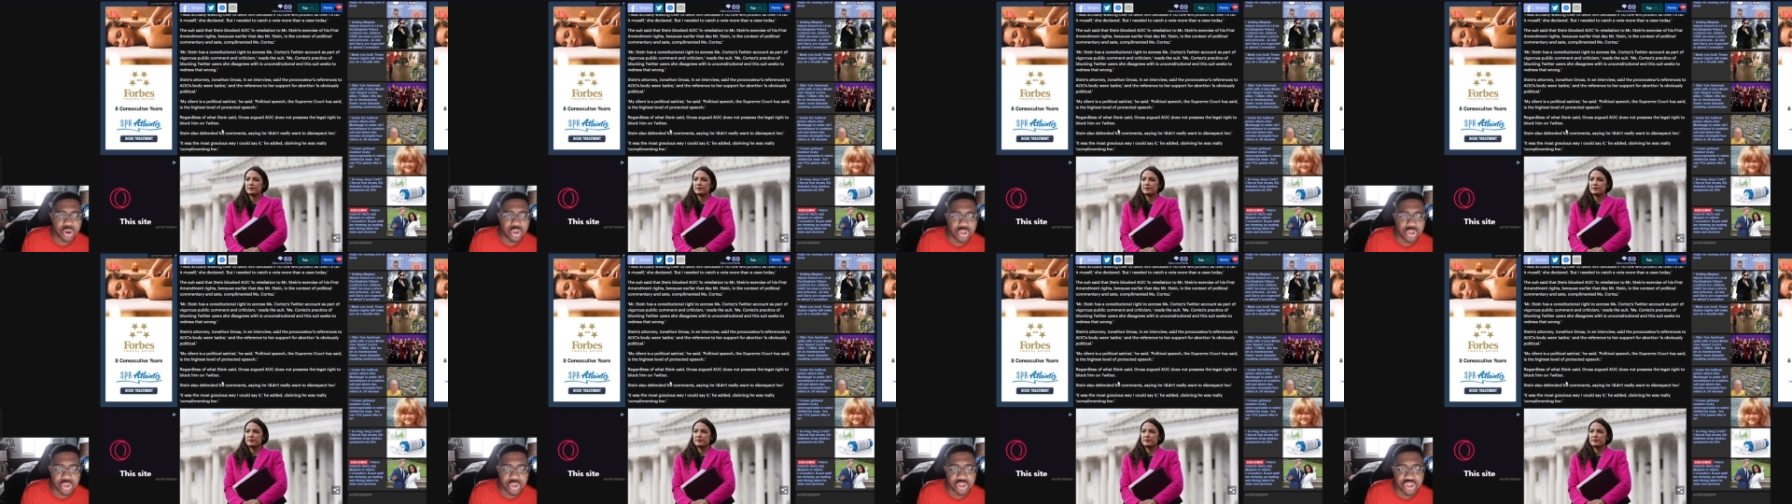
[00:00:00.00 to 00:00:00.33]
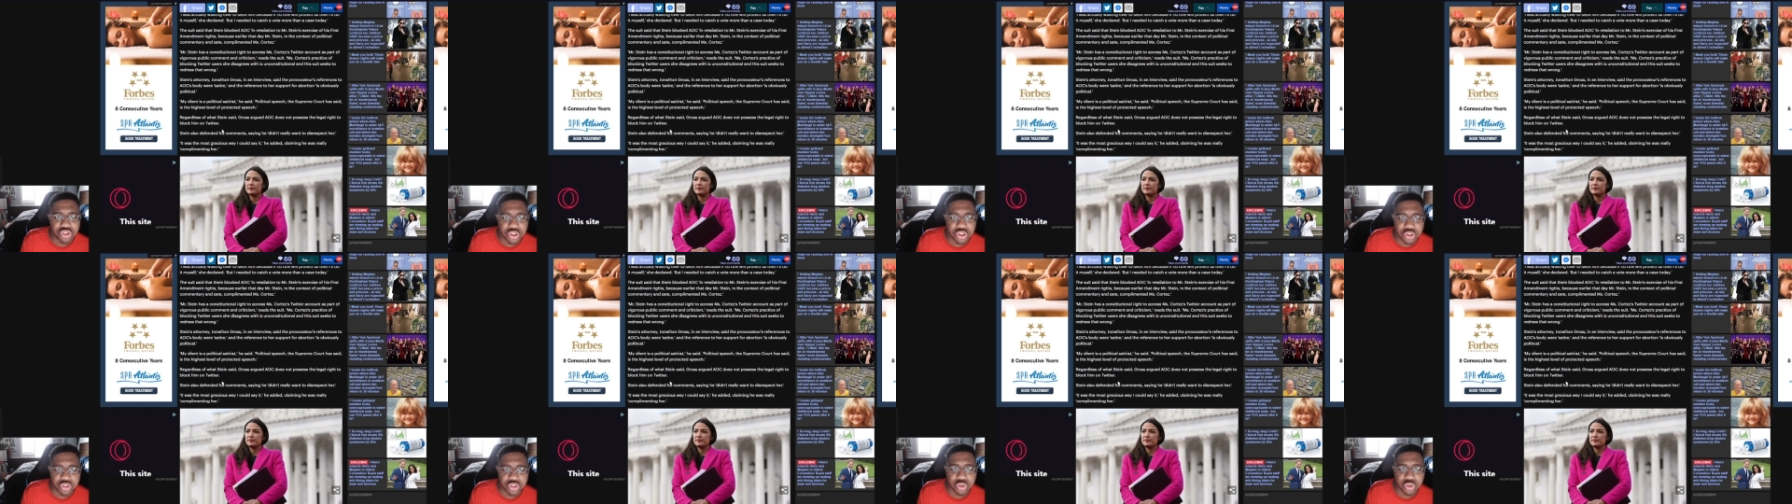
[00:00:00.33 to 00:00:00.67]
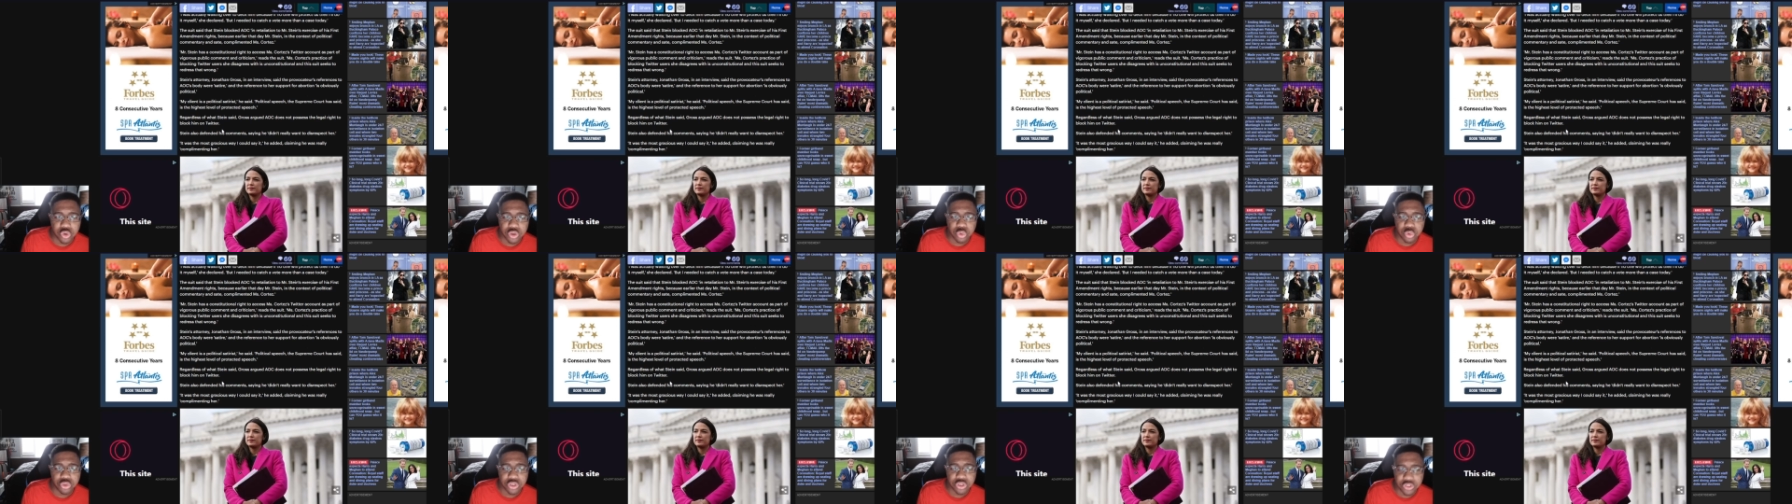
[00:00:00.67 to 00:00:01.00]
uses She
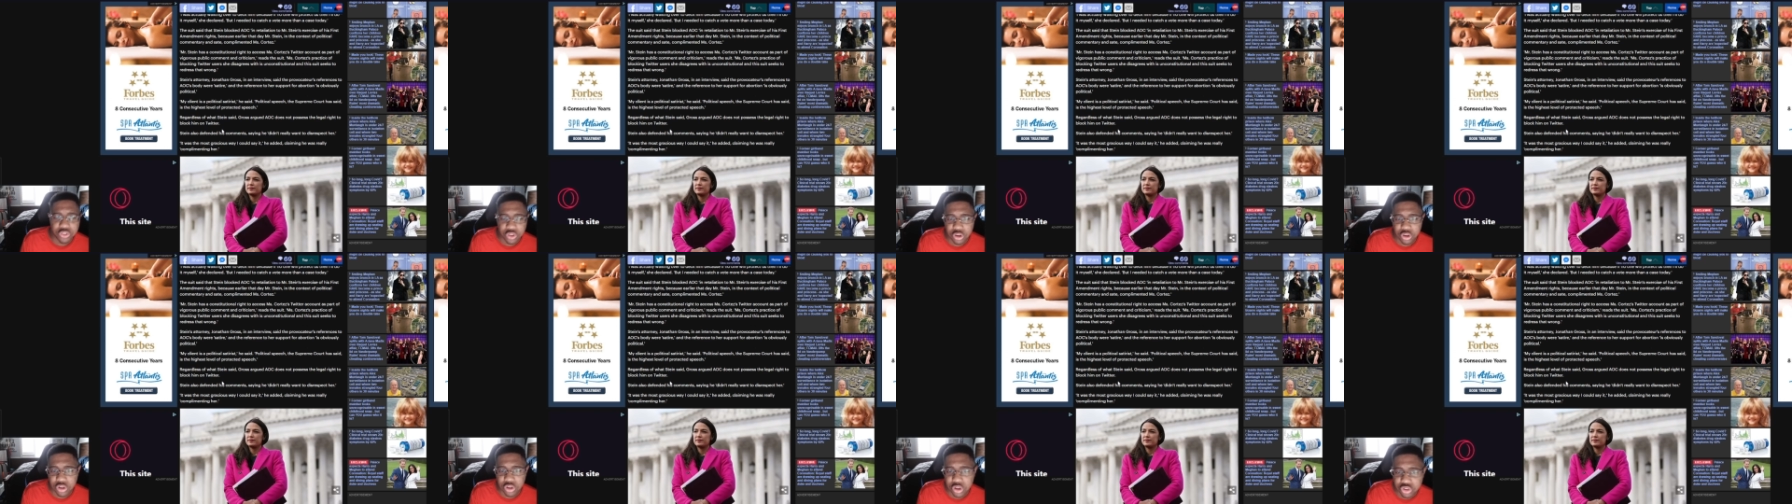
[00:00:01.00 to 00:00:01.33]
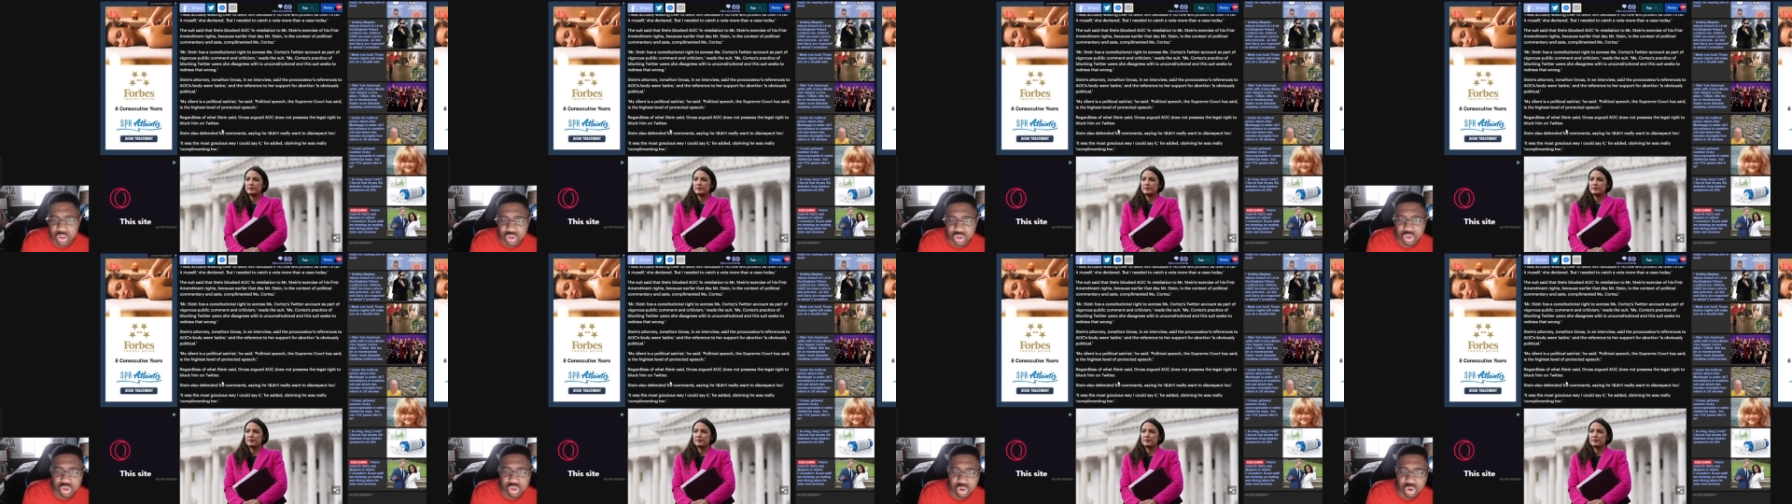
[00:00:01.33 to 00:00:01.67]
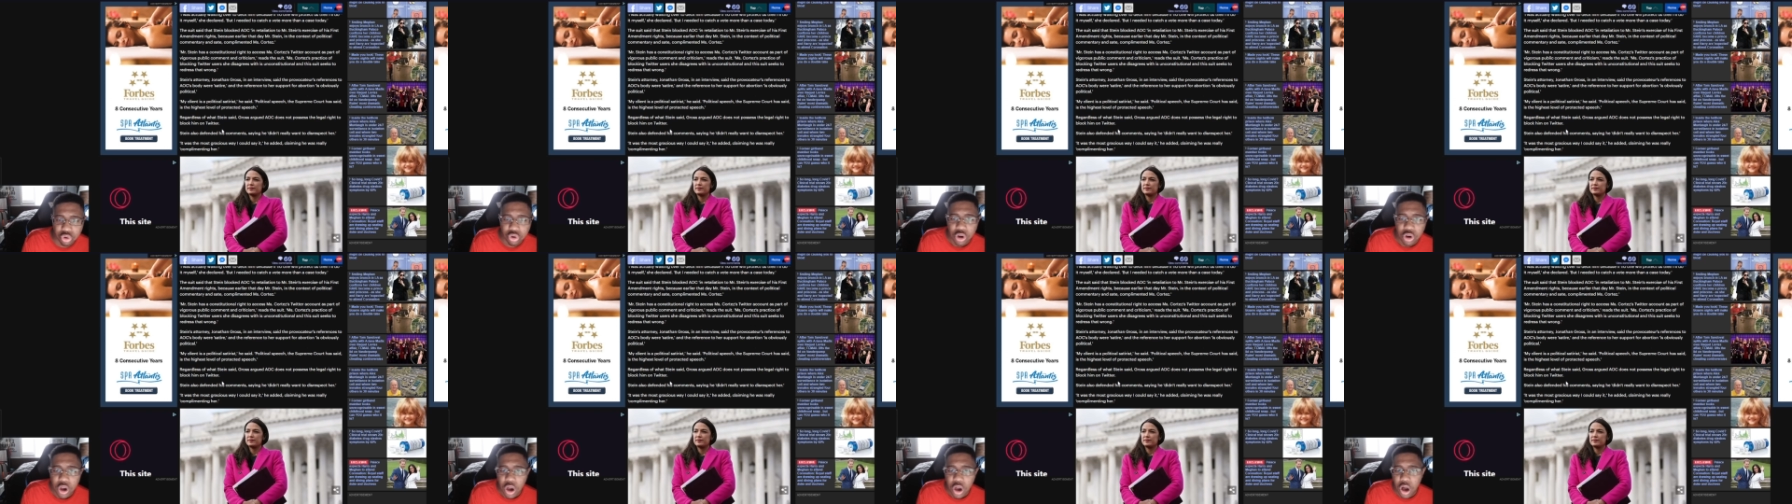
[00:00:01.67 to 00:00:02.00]
disagrees with his
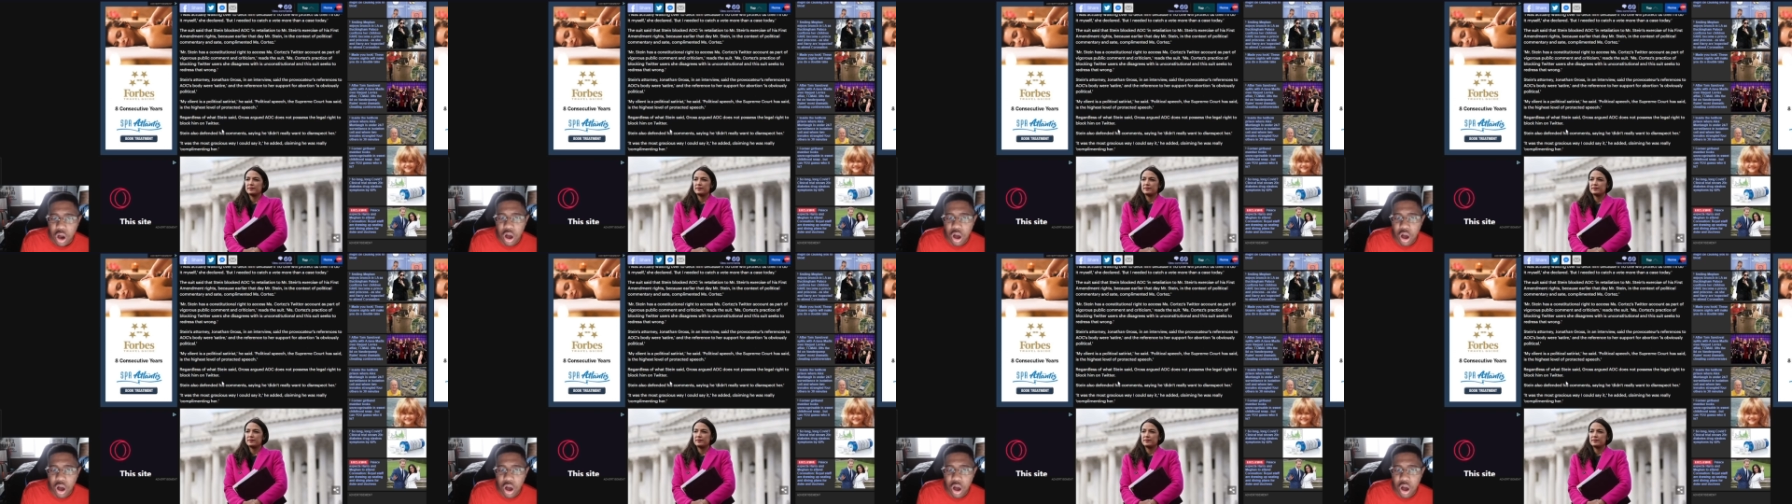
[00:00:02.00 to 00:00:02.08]
unconstitutional,